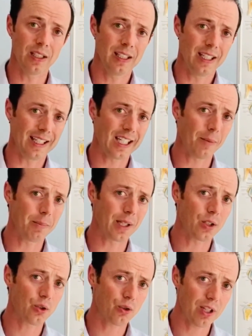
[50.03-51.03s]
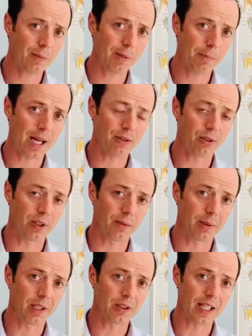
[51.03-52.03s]
It can be extremely painful and
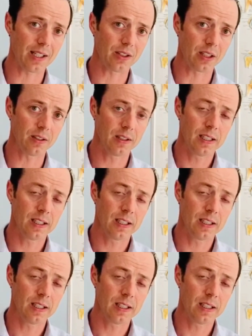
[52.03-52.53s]
debilitating.